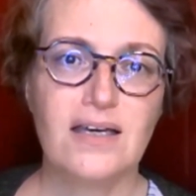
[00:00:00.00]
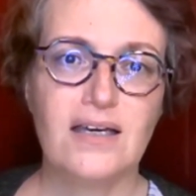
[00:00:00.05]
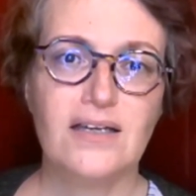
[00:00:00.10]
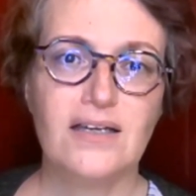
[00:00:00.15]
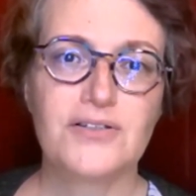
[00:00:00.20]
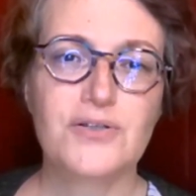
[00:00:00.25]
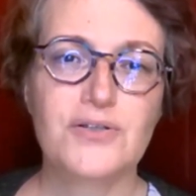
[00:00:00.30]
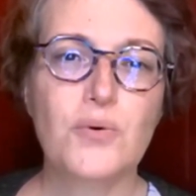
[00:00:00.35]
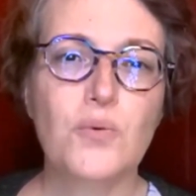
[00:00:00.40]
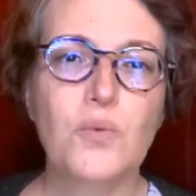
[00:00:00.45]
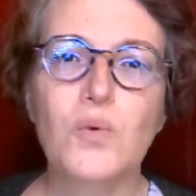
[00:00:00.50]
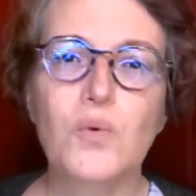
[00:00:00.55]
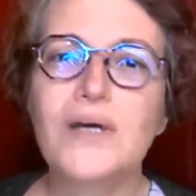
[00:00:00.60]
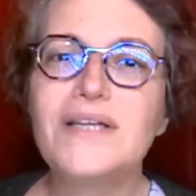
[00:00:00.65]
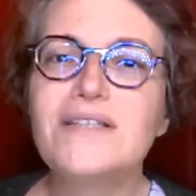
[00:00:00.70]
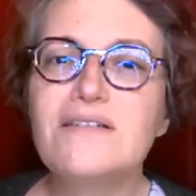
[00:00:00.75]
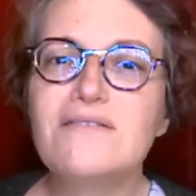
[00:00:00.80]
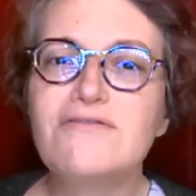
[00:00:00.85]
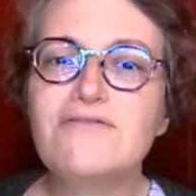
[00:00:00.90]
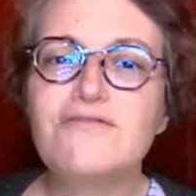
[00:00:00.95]
So what
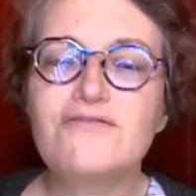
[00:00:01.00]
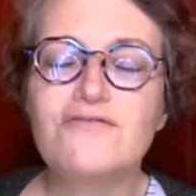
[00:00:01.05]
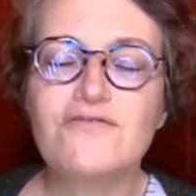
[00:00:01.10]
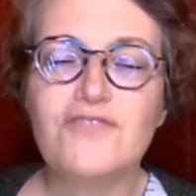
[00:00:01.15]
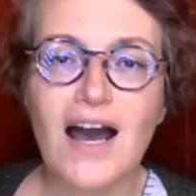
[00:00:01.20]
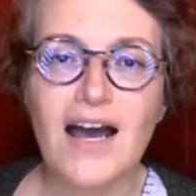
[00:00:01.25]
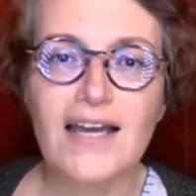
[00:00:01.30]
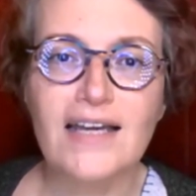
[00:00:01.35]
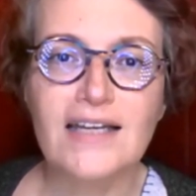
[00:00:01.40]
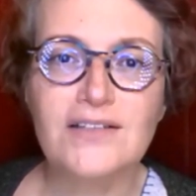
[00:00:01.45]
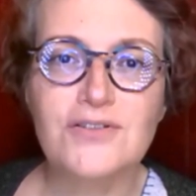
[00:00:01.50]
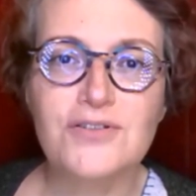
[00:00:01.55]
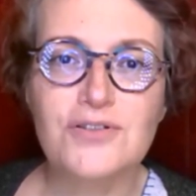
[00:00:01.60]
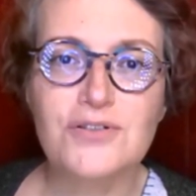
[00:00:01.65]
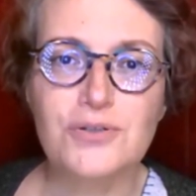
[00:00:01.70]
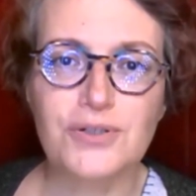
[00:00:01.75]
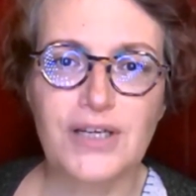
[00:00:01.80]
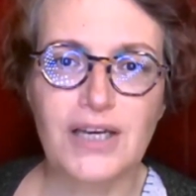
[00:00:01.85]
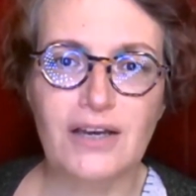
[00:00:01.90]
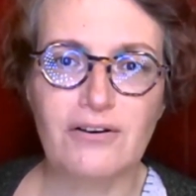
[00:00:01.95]
defines
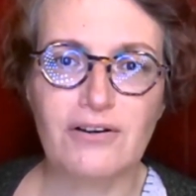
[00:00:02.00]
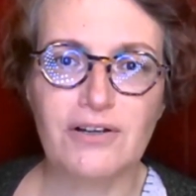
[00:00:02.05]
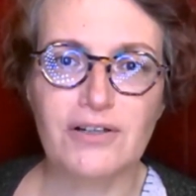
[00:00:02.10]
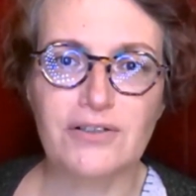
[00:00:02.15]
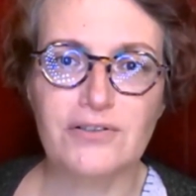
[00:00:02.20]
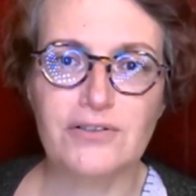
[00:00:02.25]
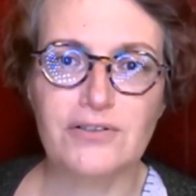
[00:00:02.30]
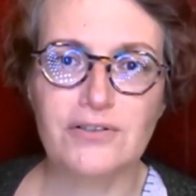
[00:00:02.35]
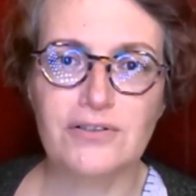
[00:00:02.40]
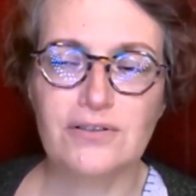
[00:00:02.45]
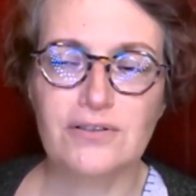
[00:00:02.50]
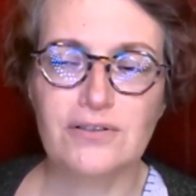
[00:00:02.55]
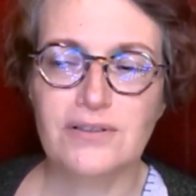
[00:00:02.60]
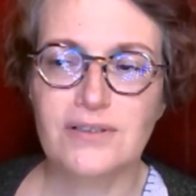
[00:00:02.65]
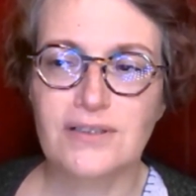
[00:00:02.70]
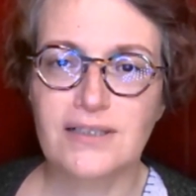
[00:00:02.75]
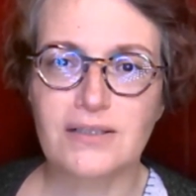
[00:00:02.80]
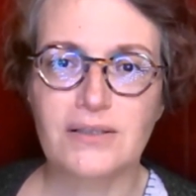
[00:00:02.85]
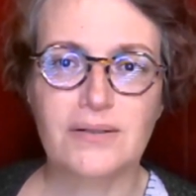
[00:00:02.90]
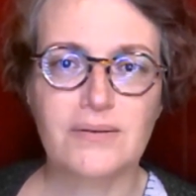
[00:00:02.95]
your character?
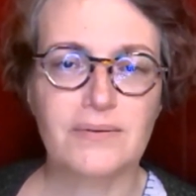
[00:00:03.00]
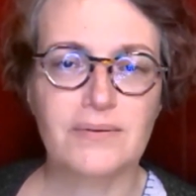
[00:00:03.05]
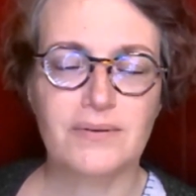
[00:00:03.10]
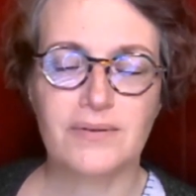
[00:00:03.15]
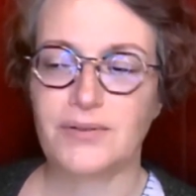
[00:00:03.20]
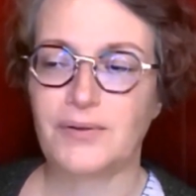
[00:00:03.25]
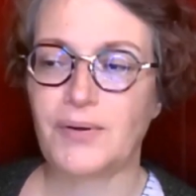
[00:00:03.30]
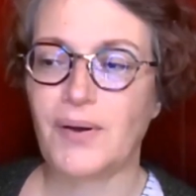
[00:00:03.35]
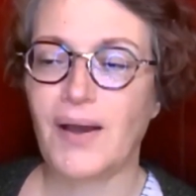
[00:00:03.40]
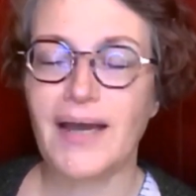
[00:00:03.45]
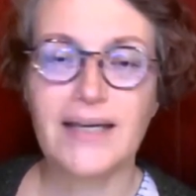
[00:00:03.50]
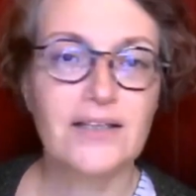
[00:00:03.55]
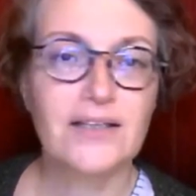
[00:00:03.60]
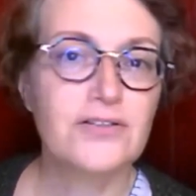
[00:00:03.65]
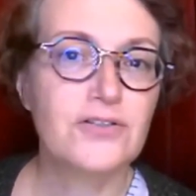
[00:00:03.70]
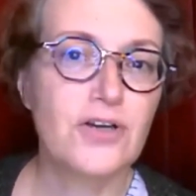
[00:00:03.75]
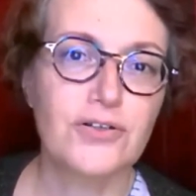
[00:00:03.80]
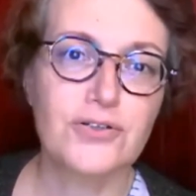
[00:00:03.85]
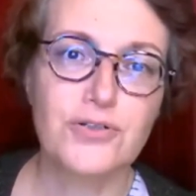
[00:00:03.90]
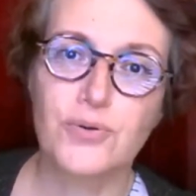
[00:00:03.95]
Like, I can
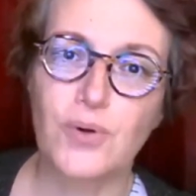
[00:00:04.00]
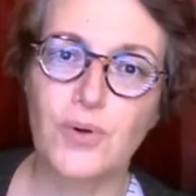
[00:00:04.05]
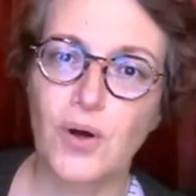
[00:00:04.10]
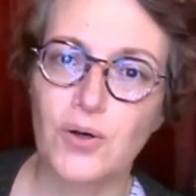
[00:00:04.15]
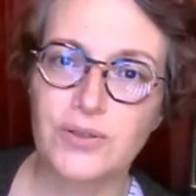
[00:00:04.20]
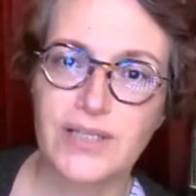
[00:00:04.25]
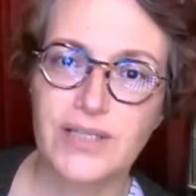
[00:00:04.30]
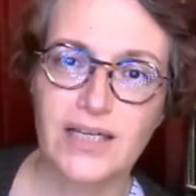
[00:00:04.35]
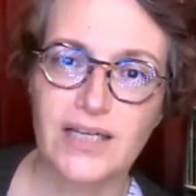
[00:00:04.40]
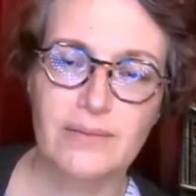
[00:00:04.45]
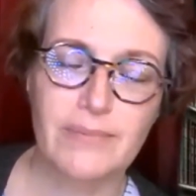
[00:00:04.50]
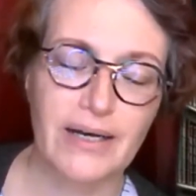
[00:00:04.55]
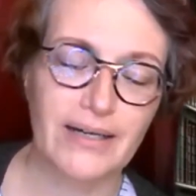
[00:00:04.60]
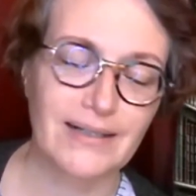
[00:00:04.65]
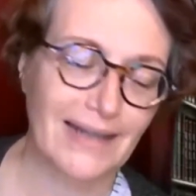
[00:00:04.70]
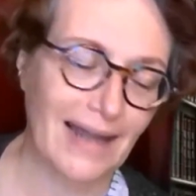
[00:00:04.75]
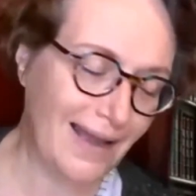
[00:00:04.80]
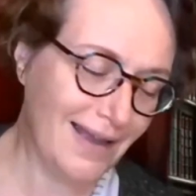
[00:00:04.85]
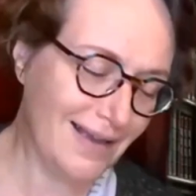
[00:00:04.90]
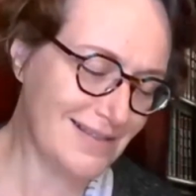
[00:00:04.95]
talk to you all day about
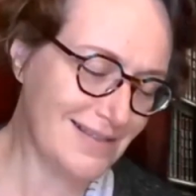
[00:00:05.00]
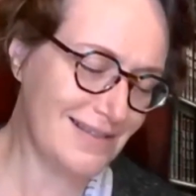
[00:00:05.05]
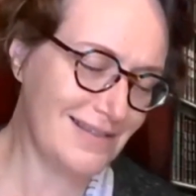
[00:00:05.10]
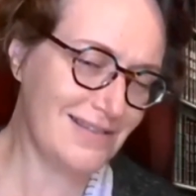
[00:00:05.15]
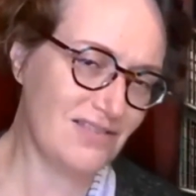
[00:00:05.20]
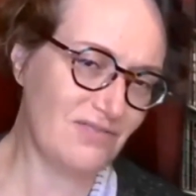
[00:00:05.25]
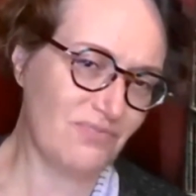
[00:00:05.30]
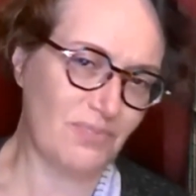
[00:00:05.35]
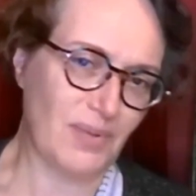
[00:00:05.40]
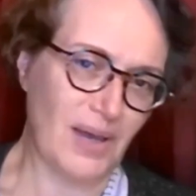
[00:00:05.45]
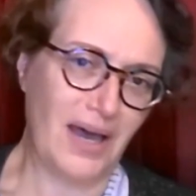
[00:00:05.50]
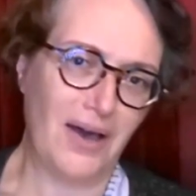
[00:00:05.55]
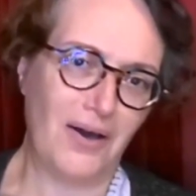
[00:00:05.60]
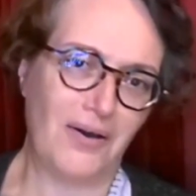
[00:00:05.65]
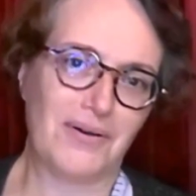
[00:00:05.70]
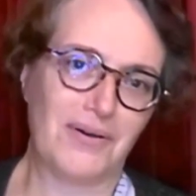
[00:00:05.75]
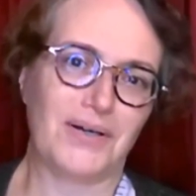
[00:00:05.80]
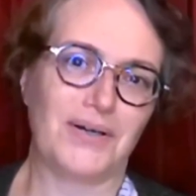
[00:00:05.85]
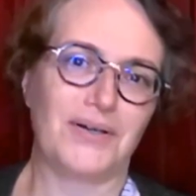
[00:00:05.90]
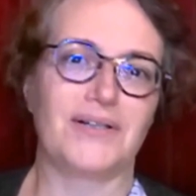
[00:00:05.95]
axes of
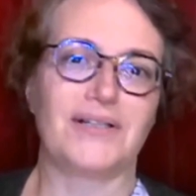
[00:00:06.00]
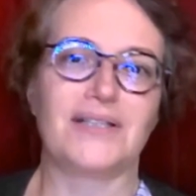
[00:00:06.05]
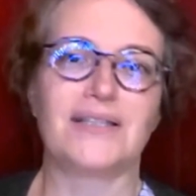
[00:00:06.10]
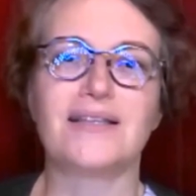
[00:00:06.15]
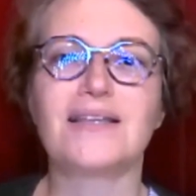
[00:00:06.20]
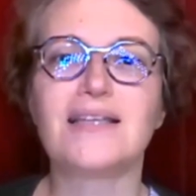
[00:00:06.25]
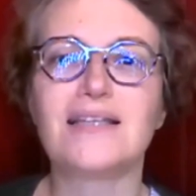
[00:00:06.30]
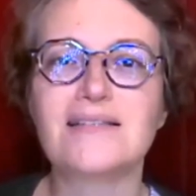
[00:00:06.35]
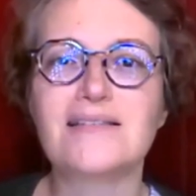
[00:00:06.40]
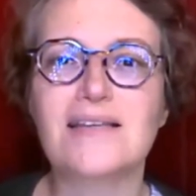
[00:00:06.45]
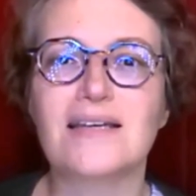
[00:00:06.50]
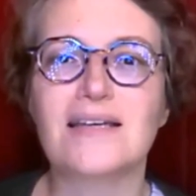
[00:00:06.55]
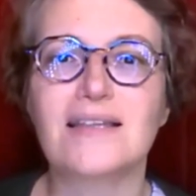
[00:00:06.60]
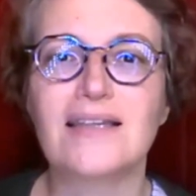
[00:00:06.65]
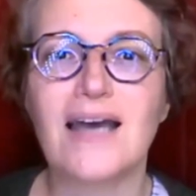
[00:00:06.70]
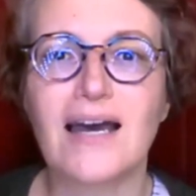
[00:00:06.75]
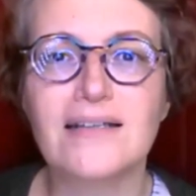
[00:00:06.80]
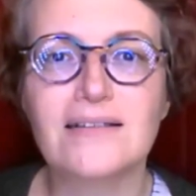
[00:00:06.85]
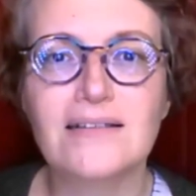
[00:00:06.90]
power and things like that.